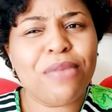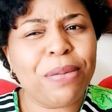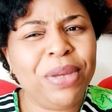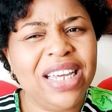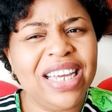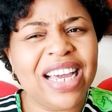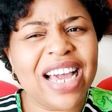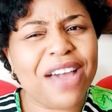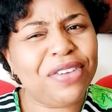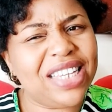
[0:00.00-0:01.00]
Mommy,
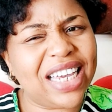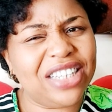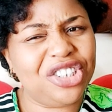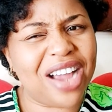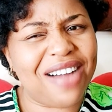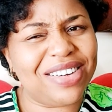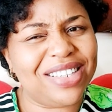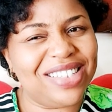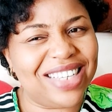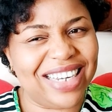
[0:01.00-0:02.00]
have you taken
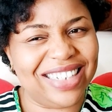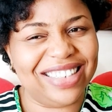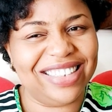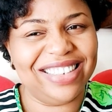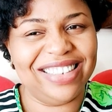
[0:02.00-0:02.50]
shower today?